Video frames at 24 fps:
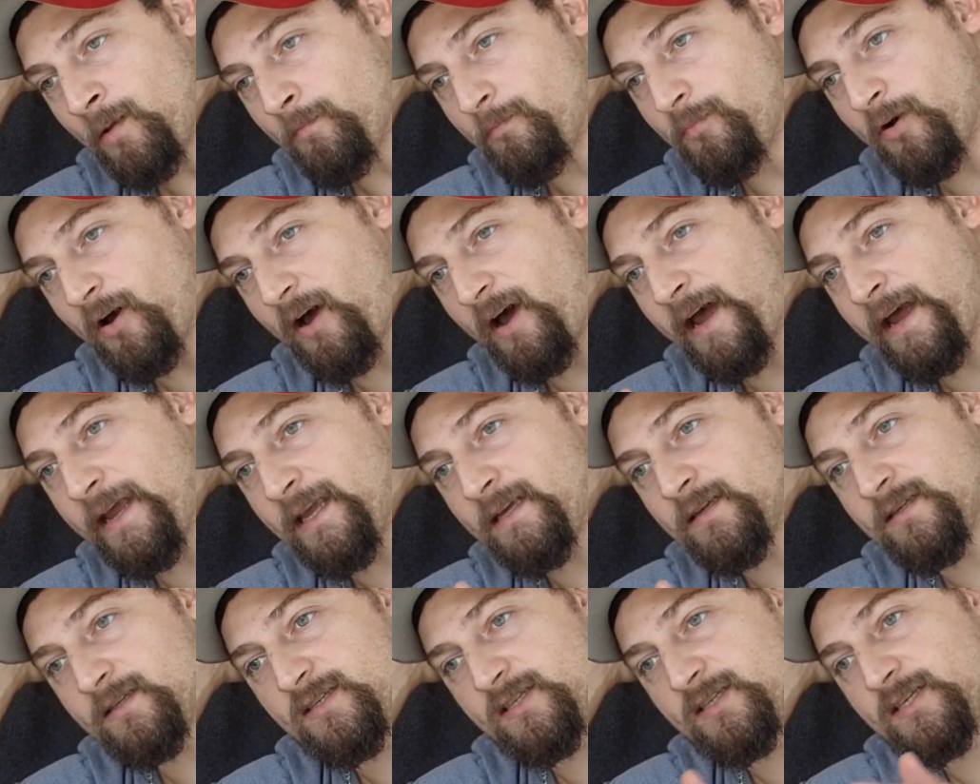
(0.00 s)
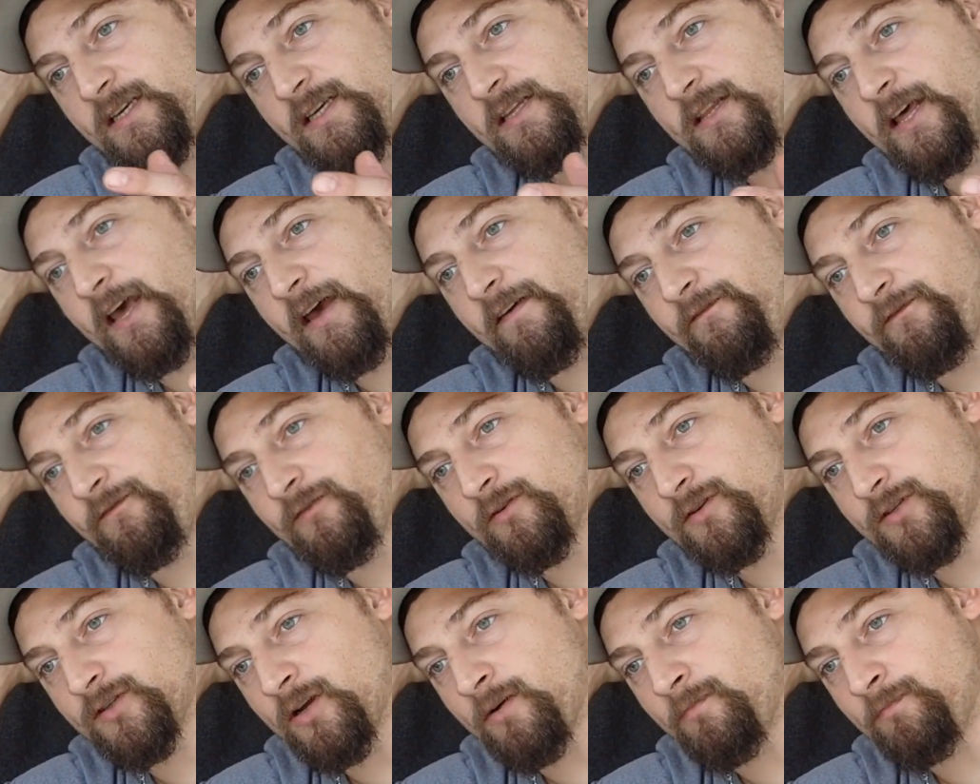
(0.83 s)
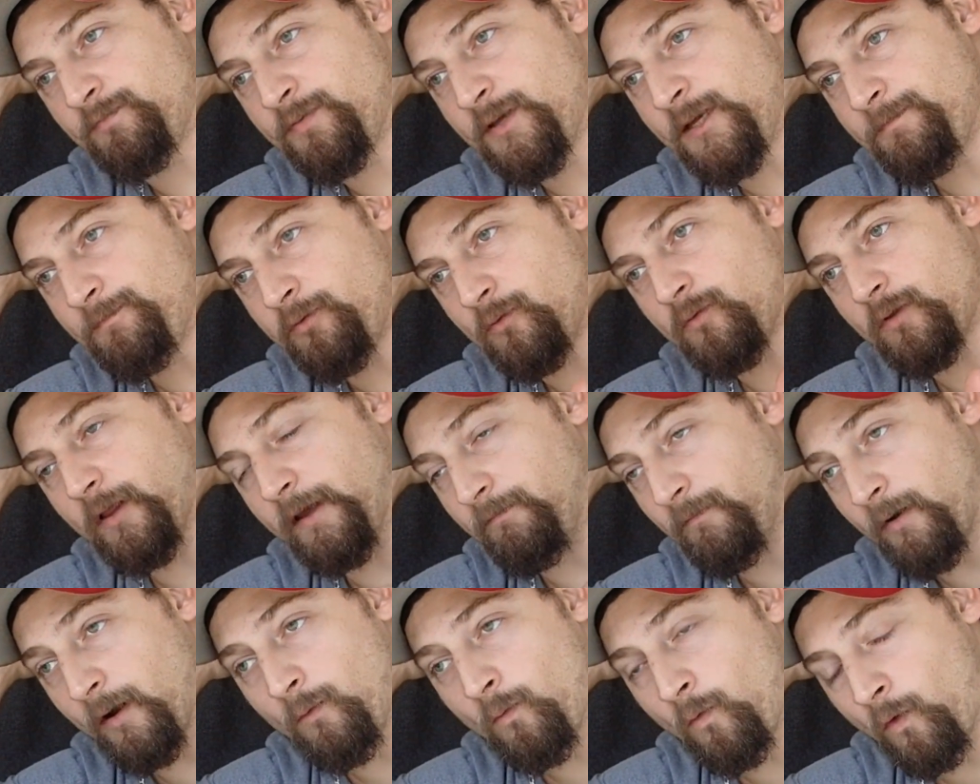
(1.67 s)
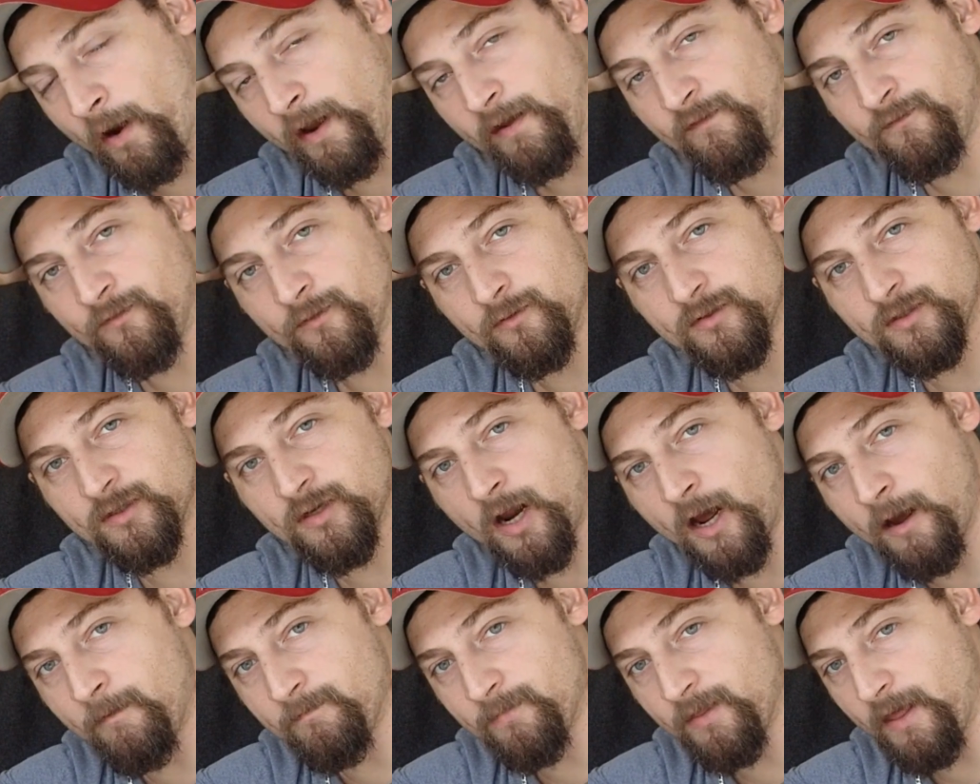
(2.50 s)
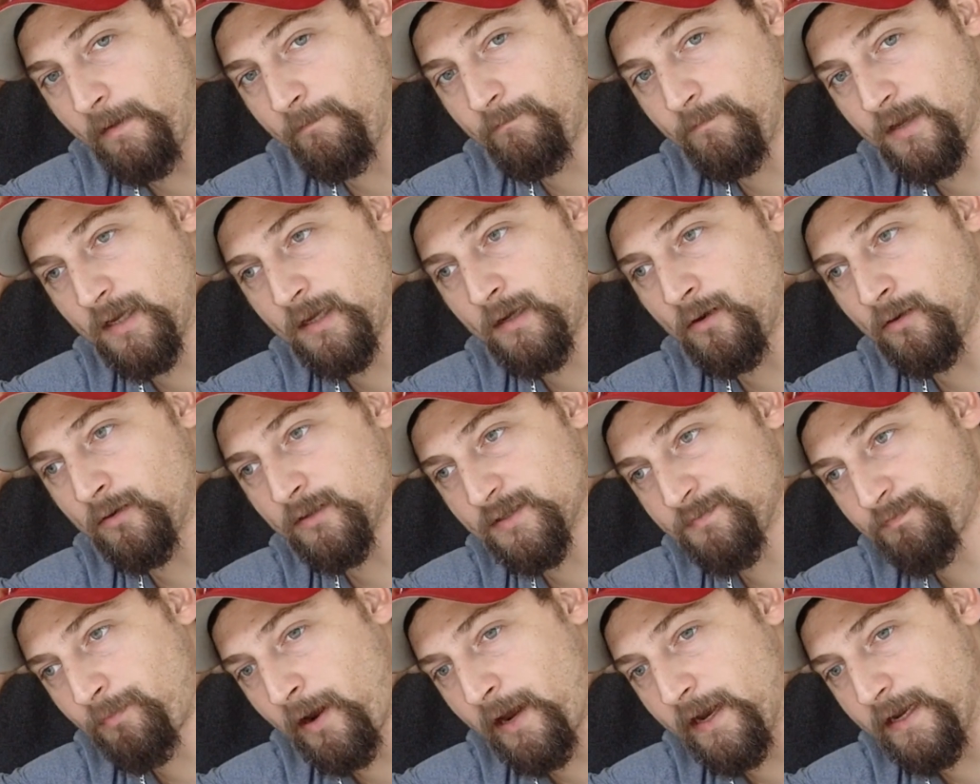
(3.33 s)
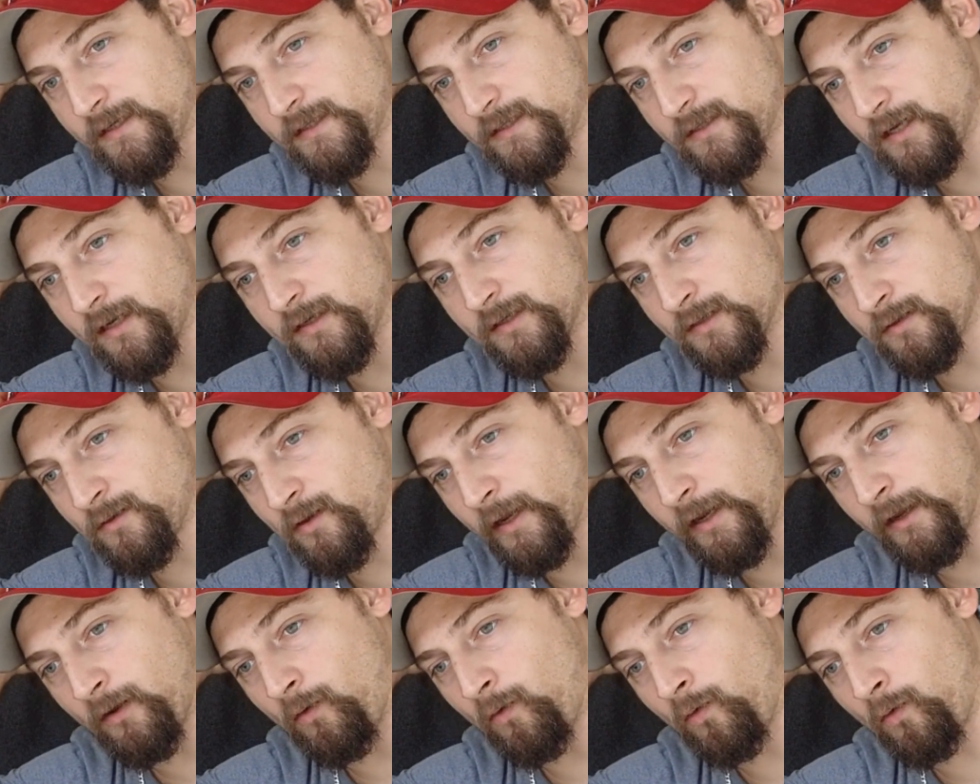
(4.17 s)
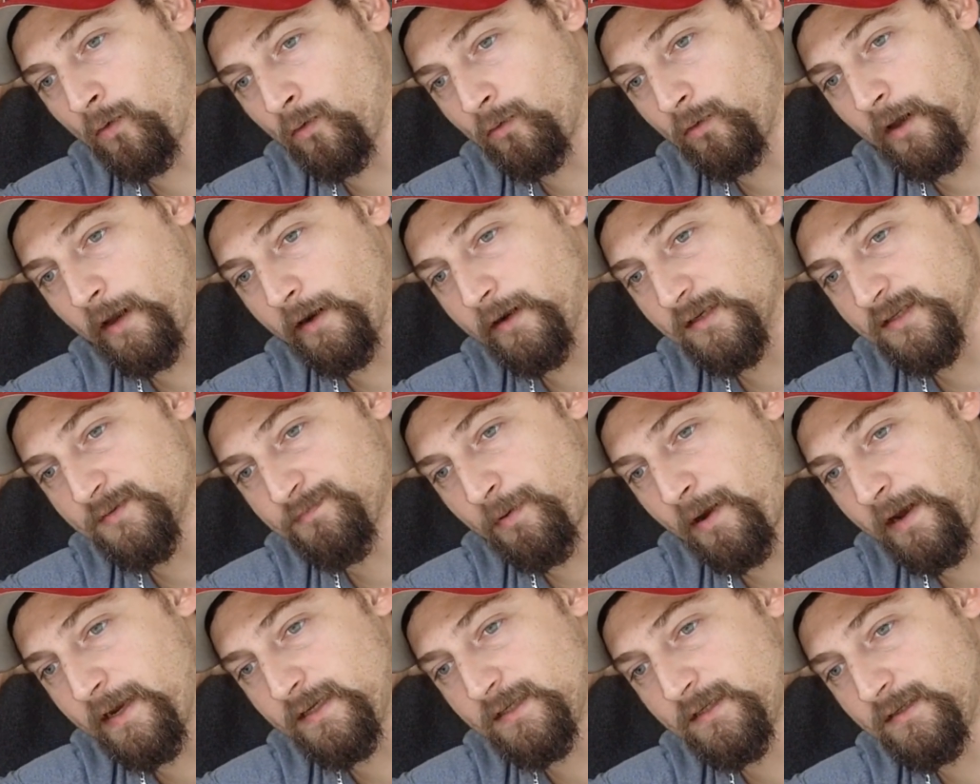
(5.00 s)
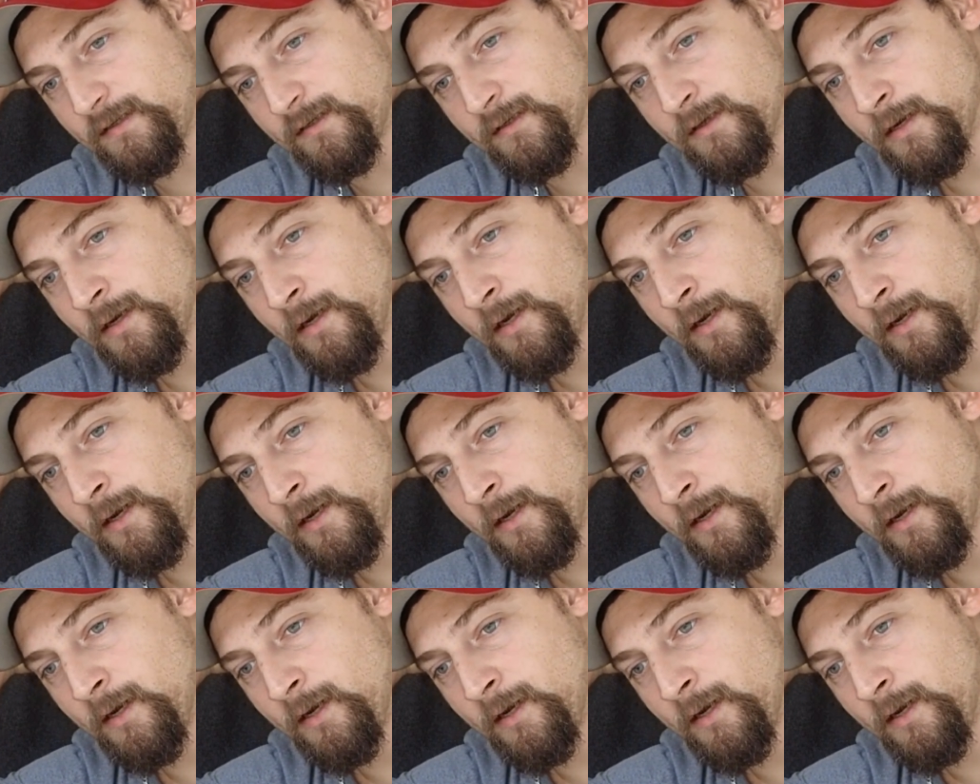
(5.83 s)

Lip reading: but I can see that for some people, like my wife, who's not that big on spice, doesn't like a whole lot of spice.